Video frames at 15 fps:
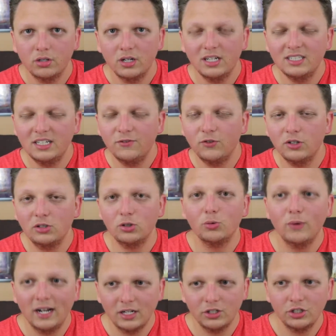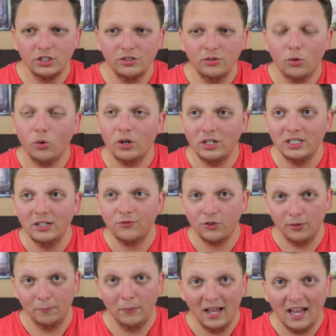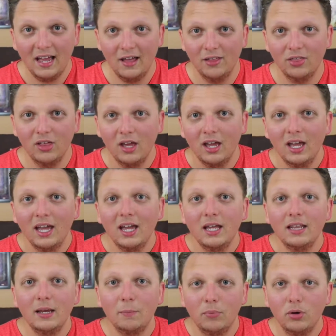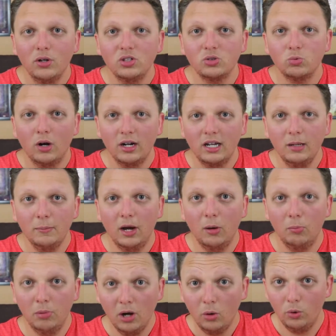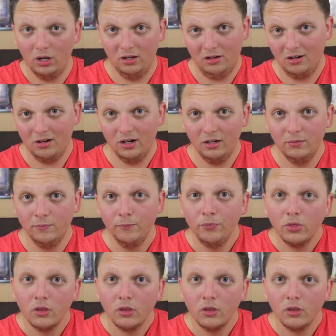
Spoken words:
a different direction, or a different path that puts Rocky Balboa on.